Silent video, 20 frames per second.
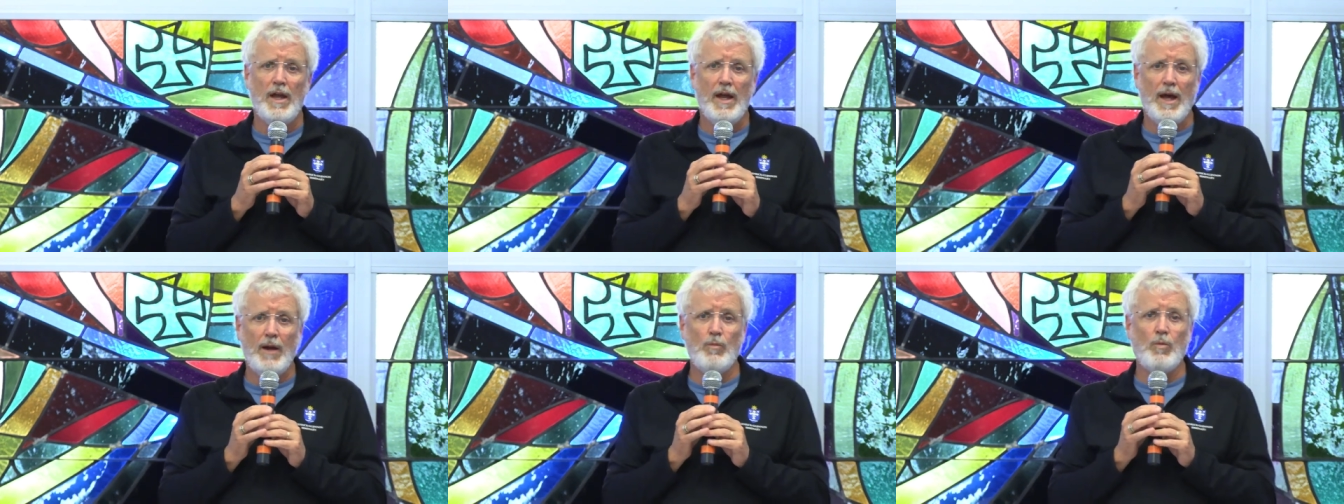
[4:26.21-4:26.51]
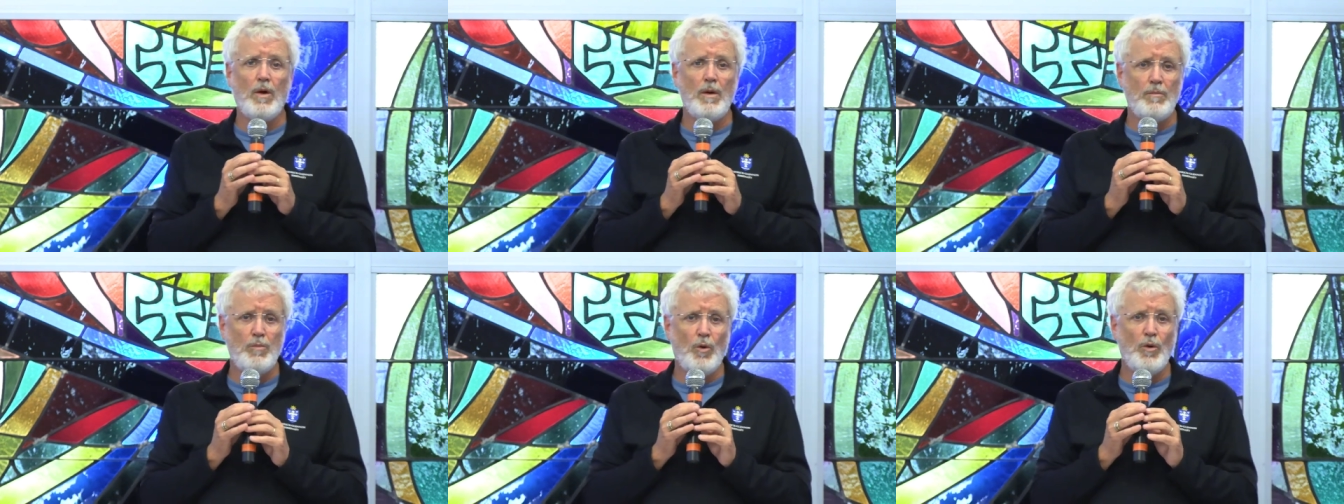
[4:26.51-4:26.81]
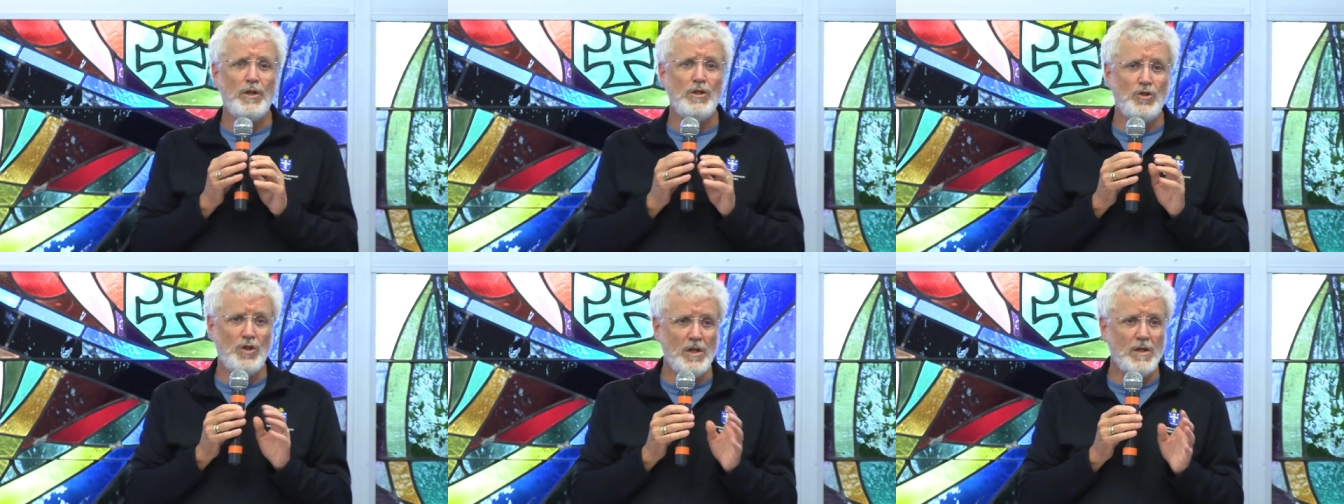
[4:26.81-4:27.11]
at one
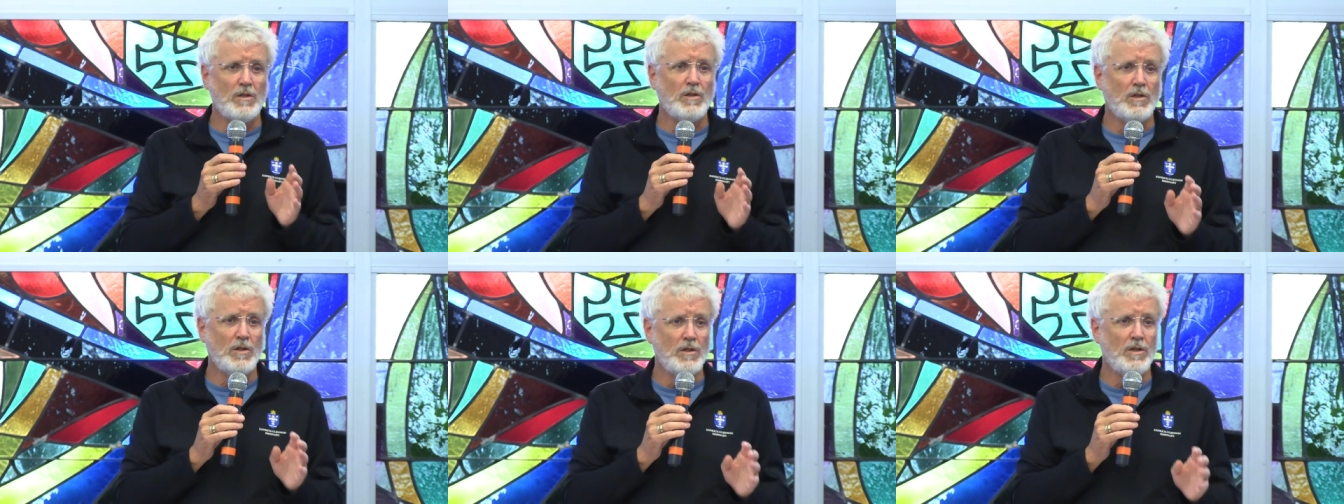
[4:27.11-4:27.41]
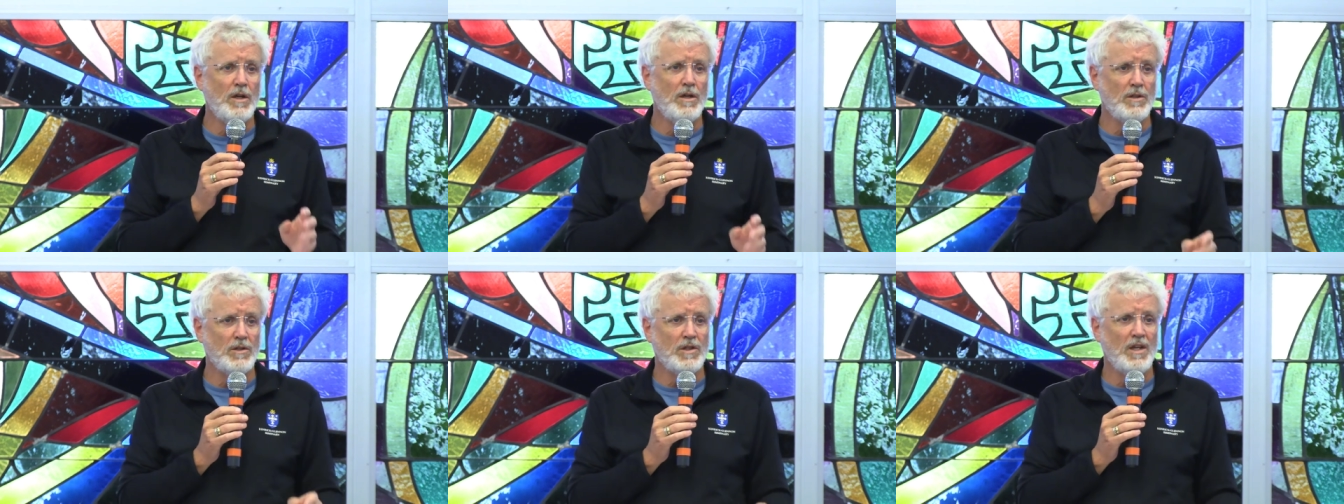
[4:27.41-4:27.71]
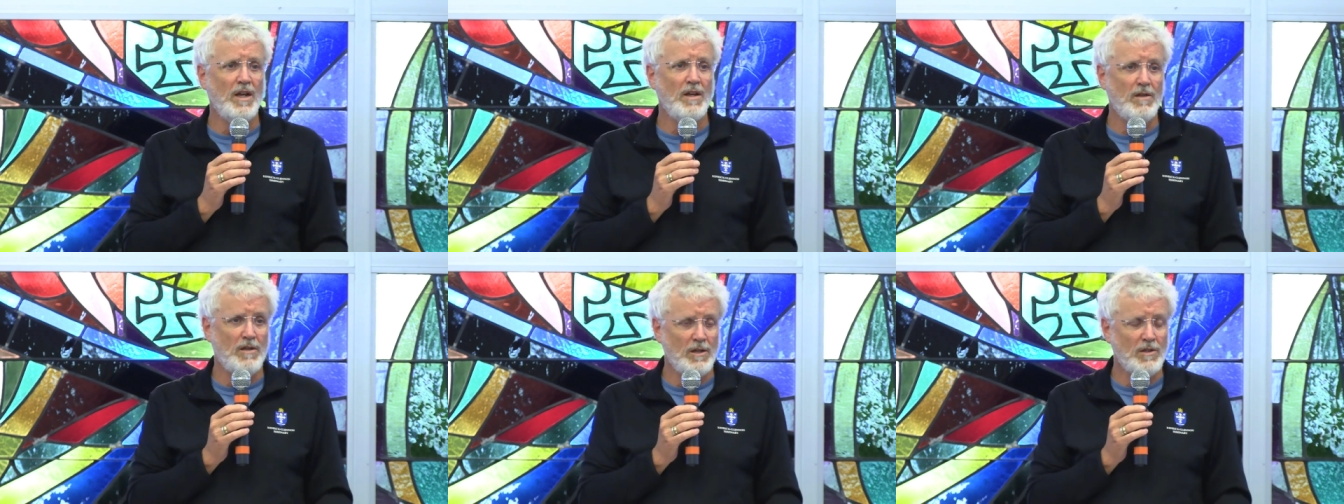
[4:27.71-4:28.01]
point Jesus is going to
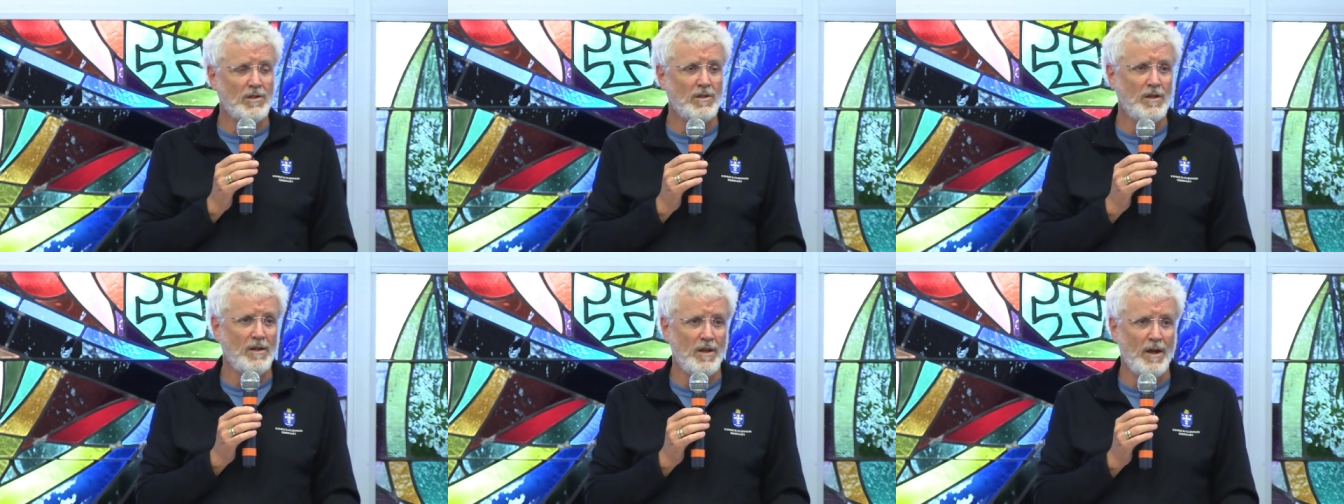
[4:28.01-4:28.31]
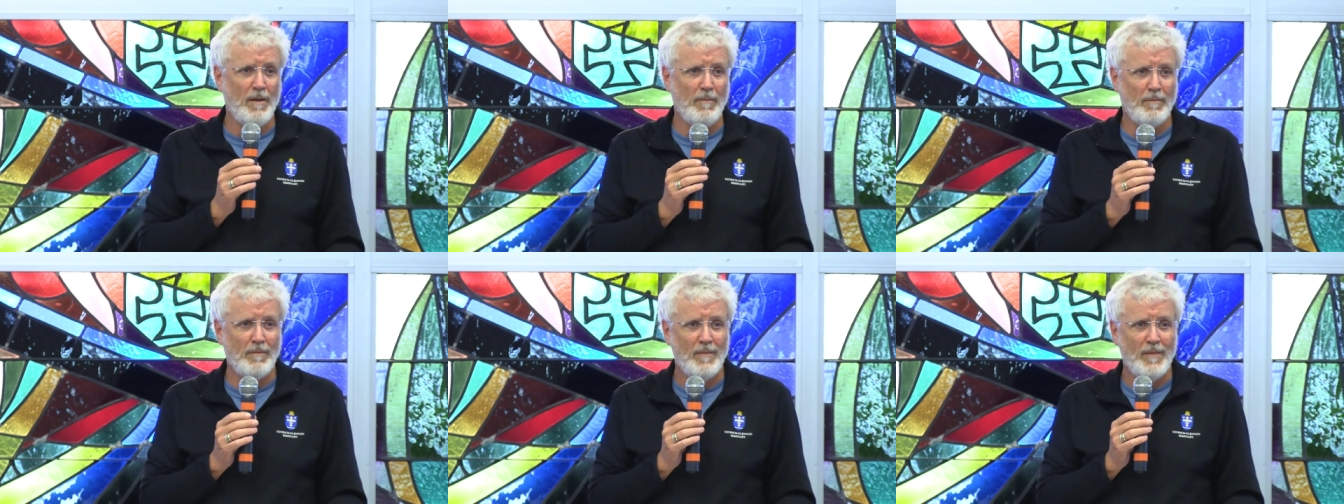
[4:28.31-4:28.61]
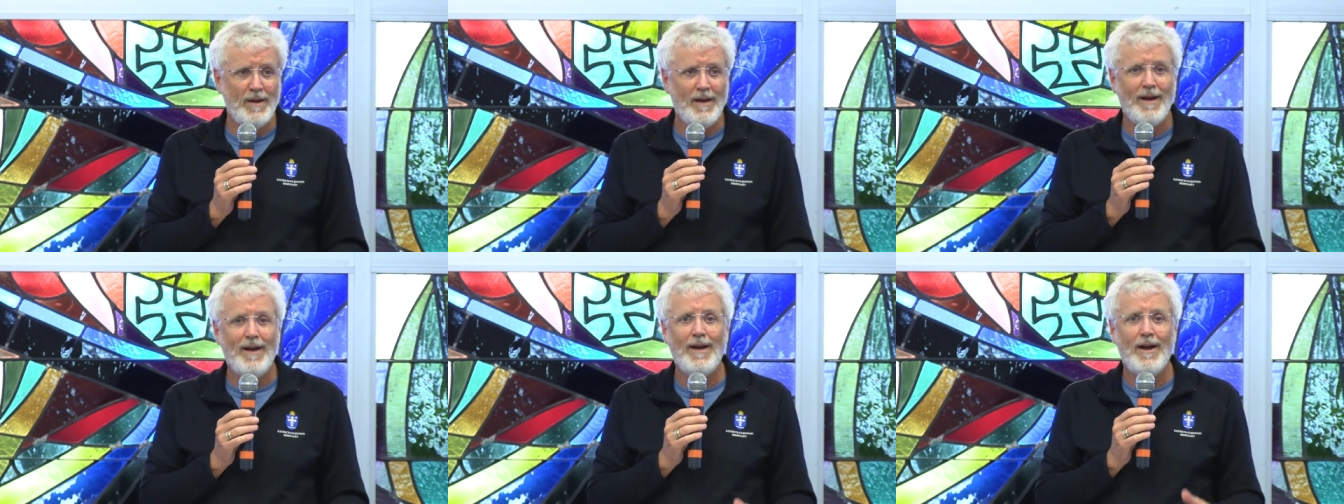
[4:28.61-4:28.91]
say this to them
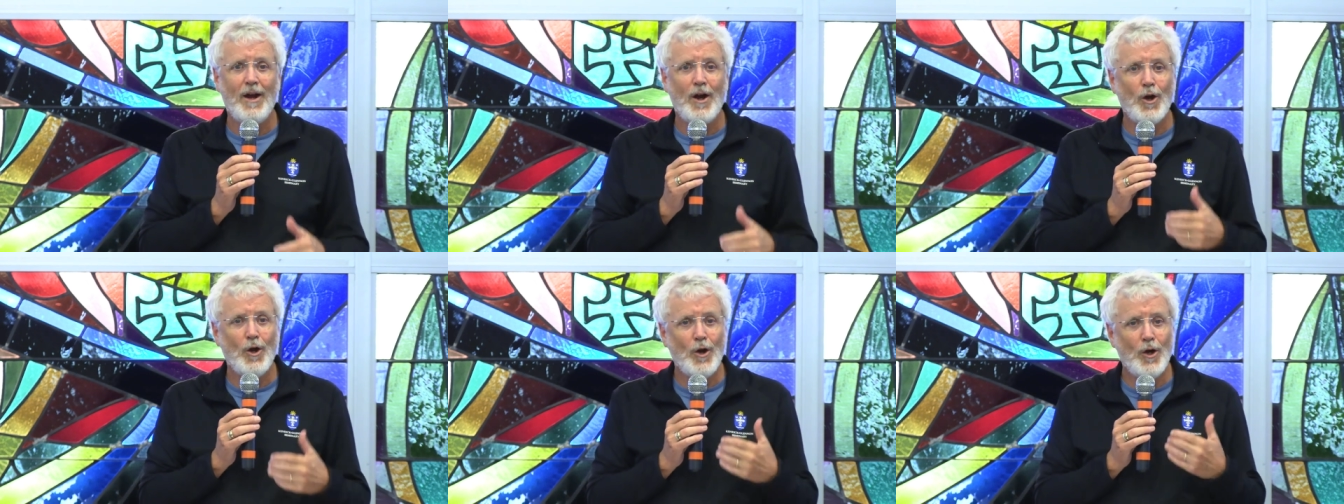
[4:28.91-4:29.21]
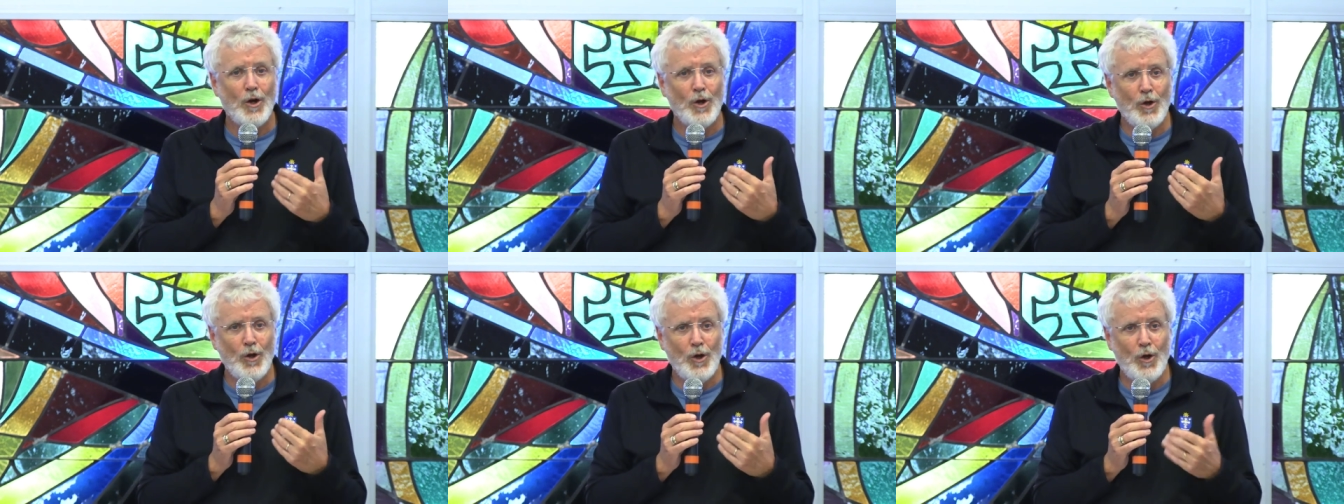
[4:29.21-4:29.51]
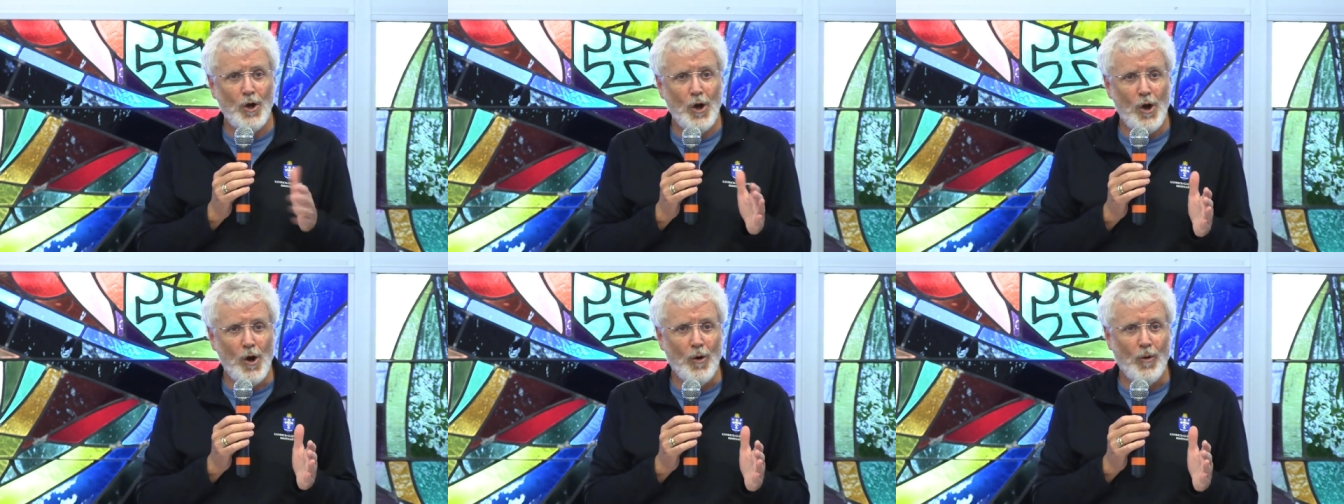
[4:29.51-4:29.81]

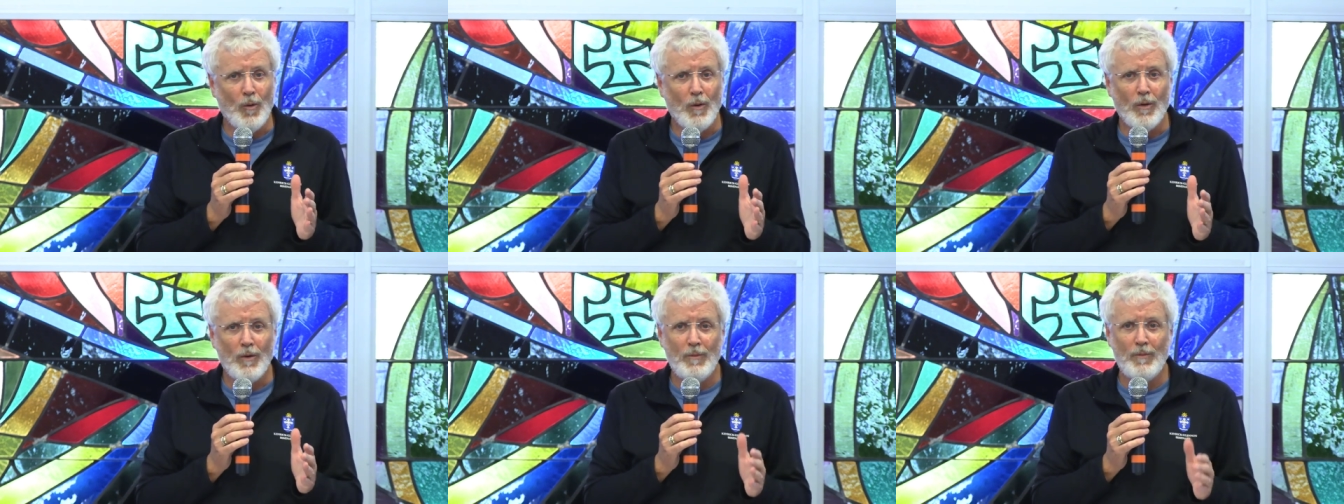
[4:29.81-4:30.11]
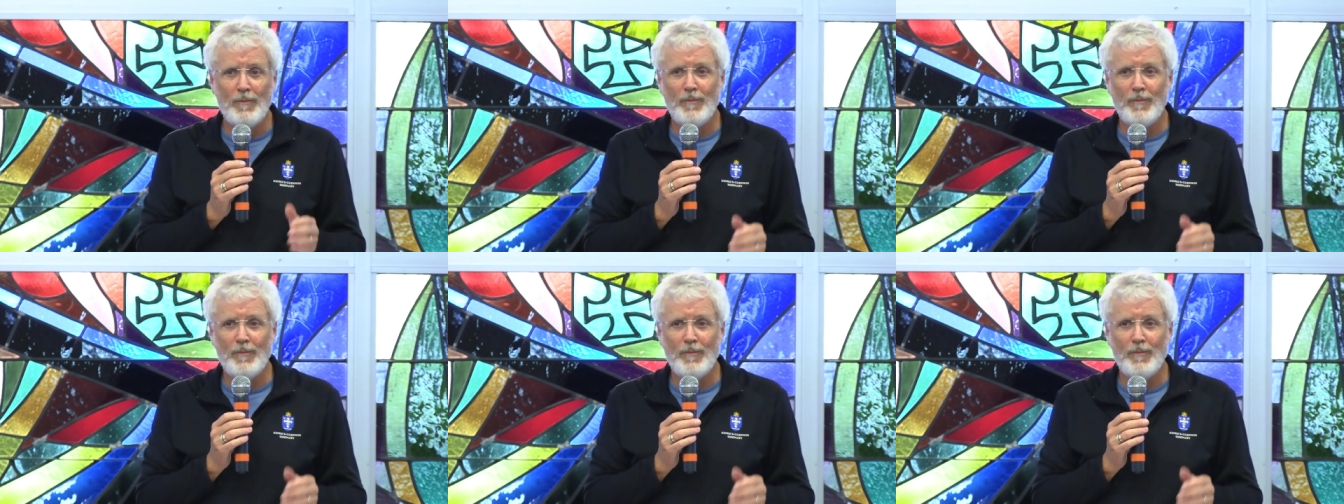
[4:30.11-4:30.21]
Go,